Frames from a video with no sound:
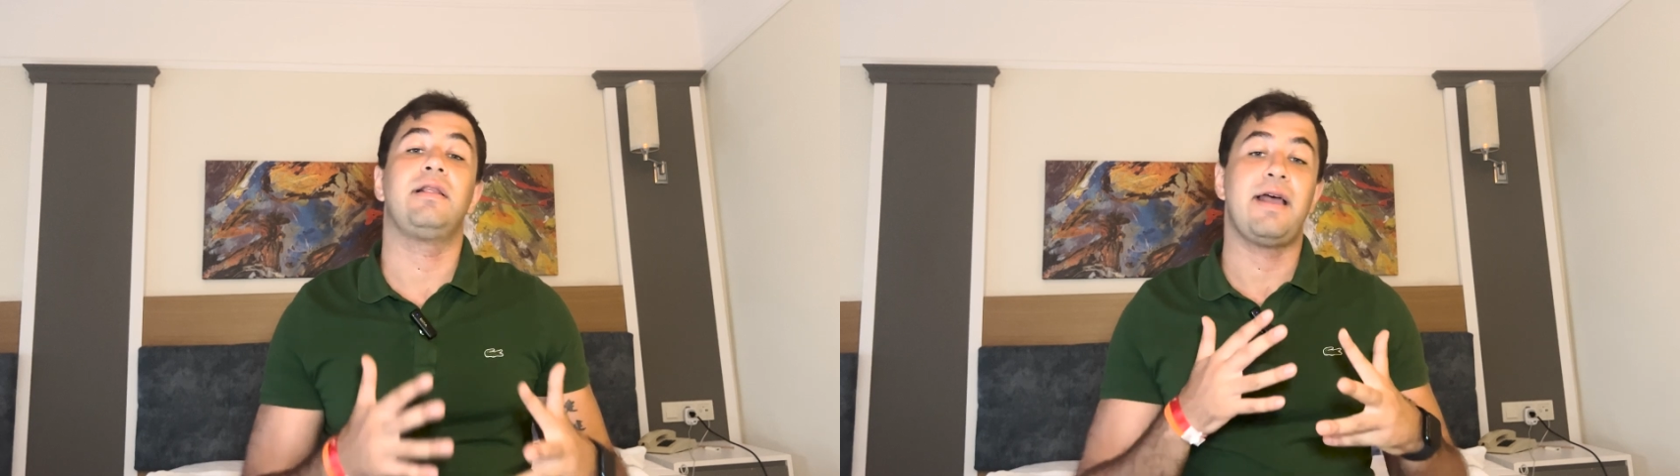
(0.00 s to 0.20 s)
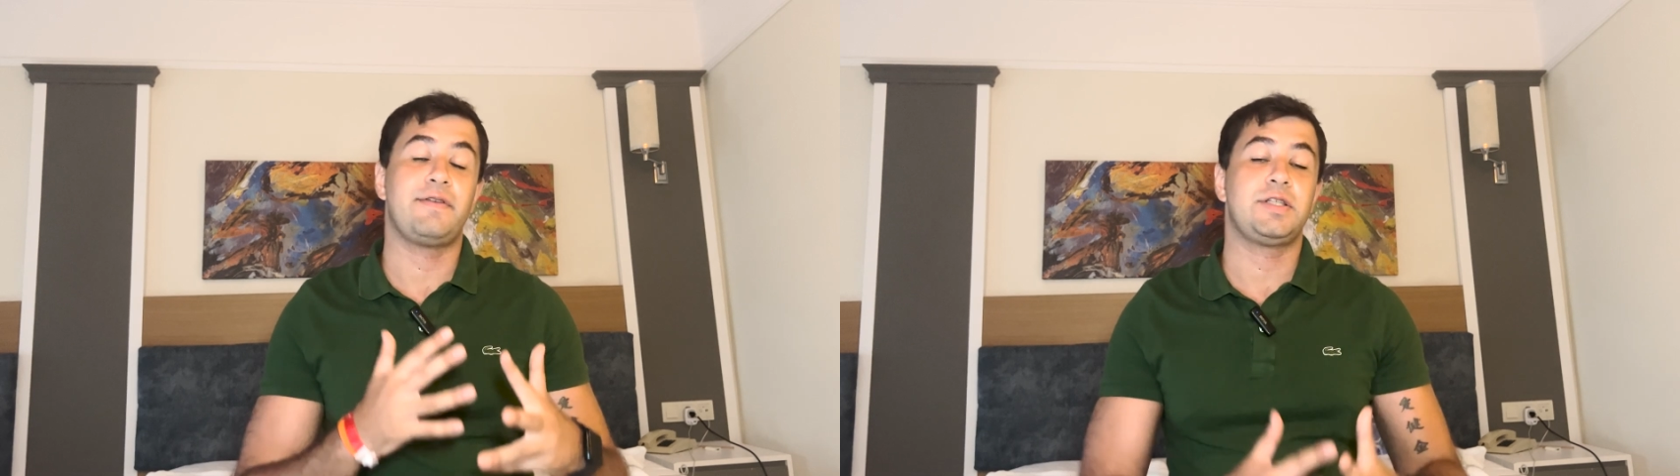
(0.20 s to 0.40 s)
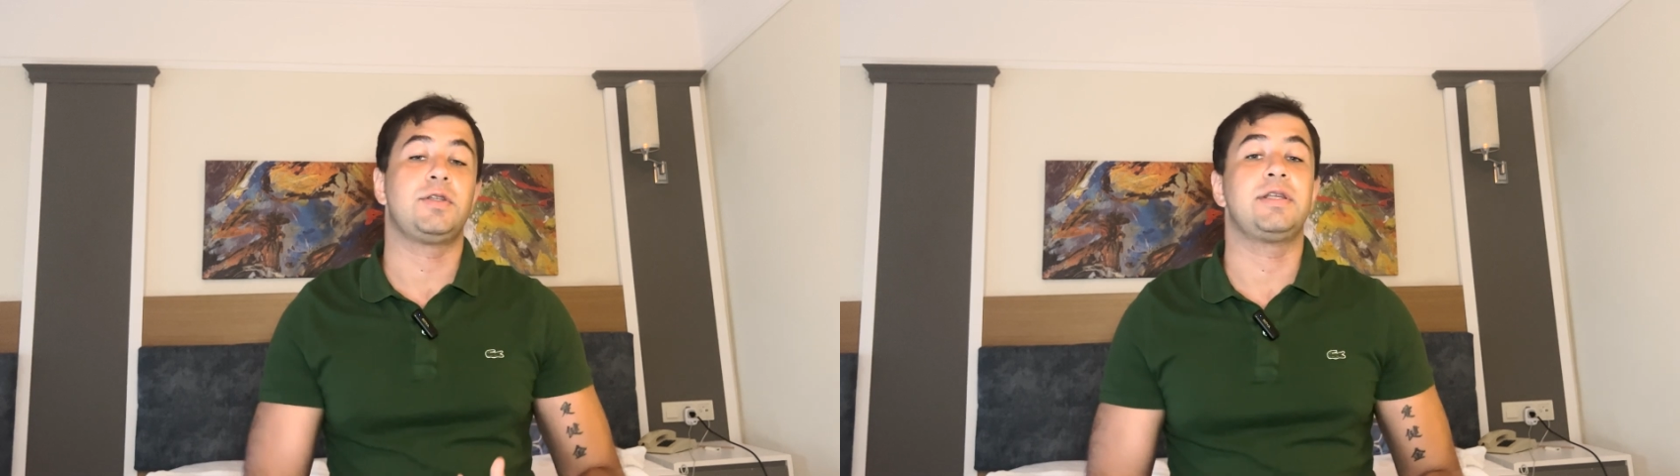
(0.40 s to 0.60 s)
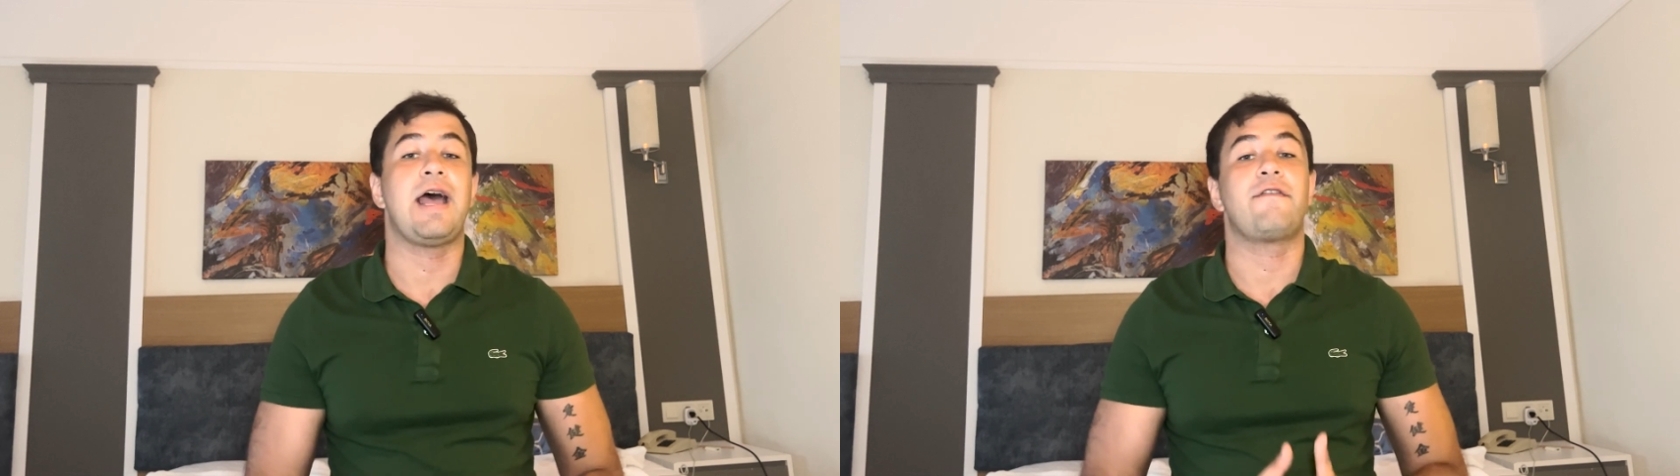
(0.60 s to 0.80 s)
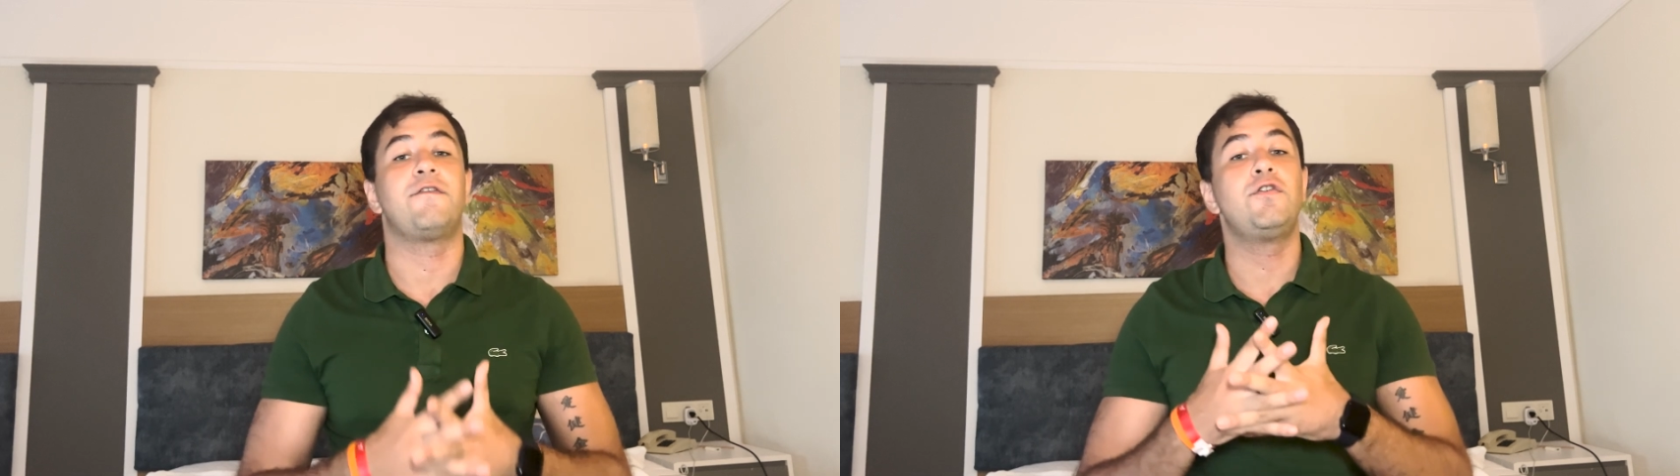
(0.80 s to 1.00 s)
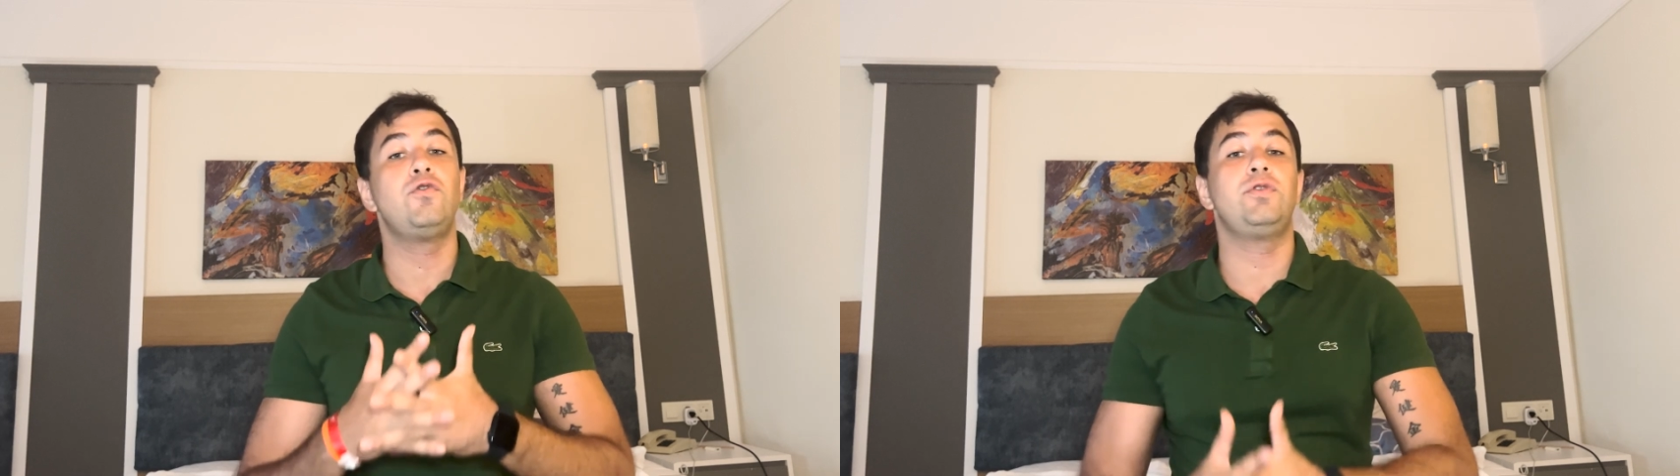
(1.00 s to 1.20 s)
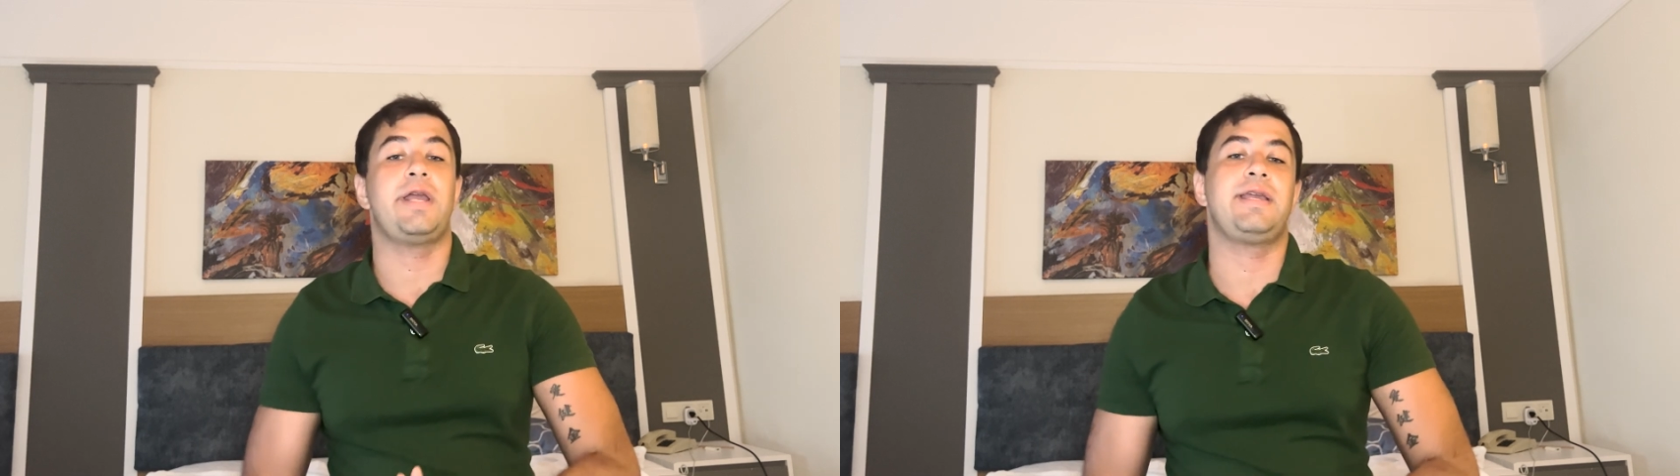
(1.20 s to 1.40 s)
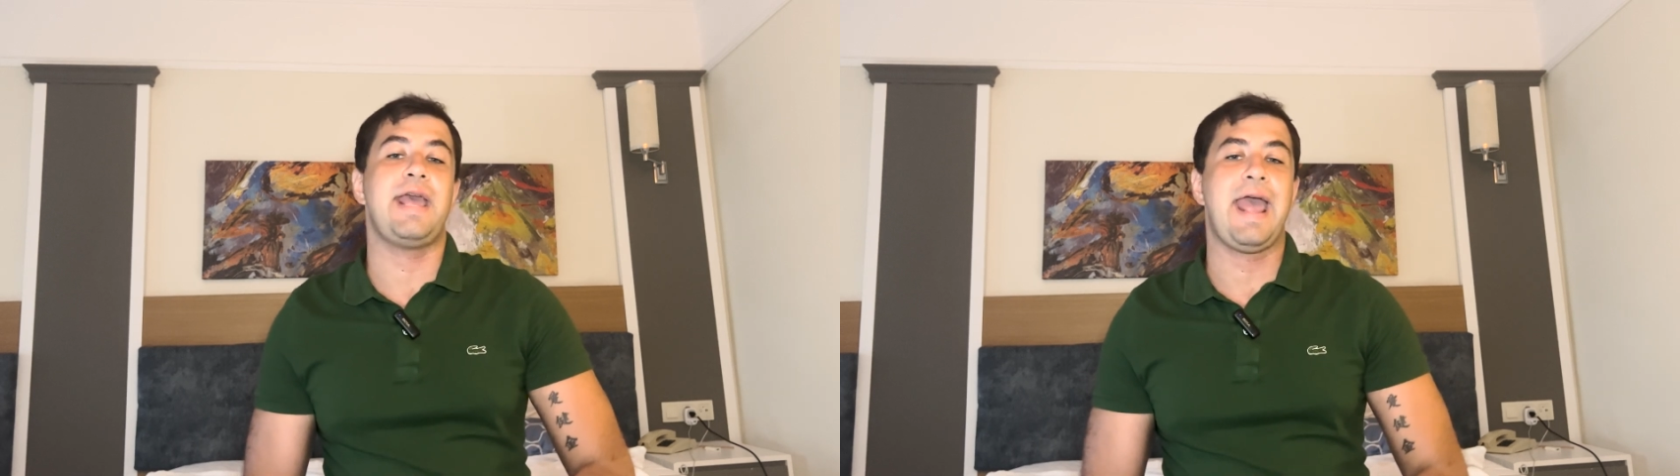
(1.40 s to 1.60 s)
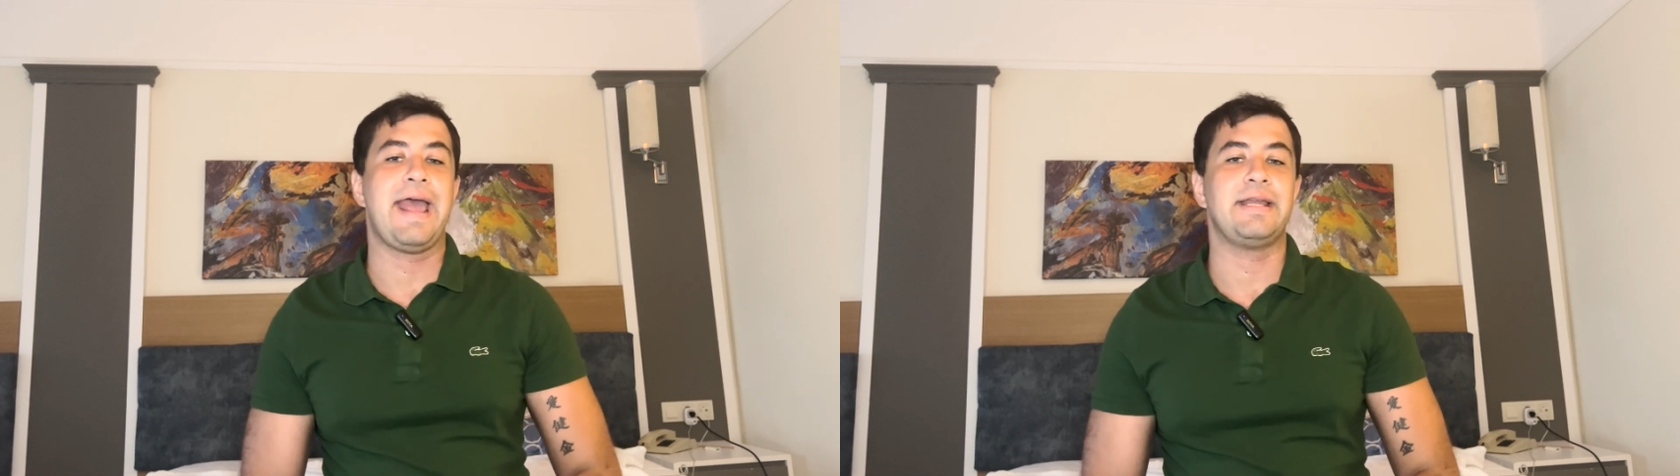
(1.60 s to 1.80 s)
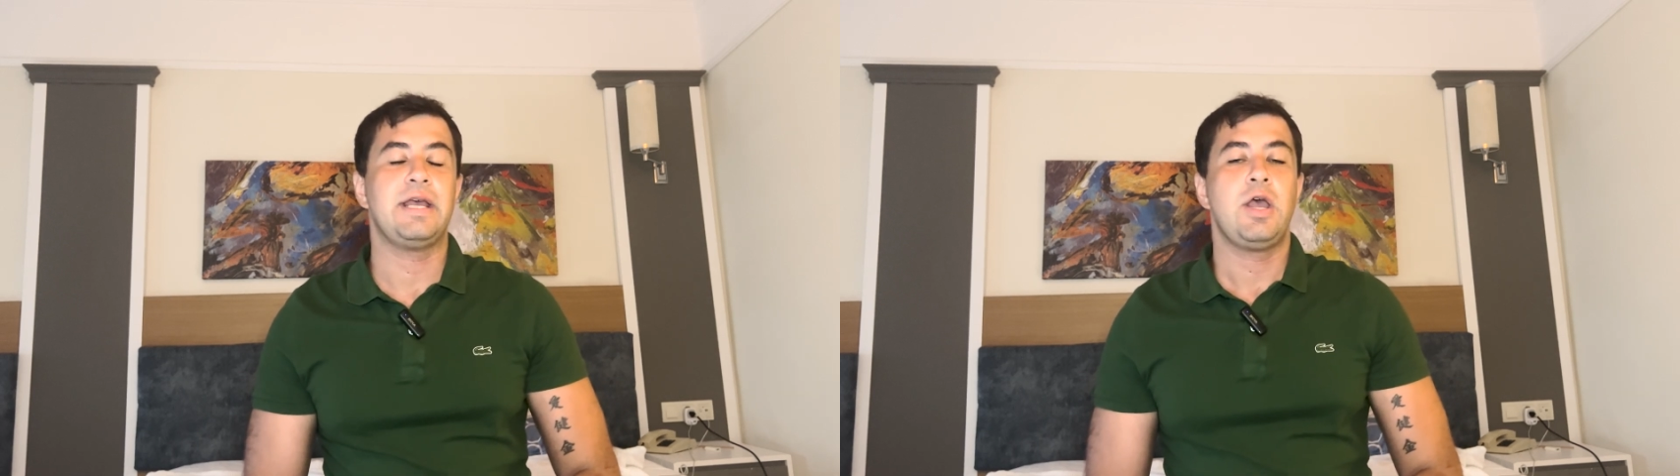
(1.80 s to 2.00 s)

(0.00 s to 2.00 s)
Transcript: Leviss got fooled again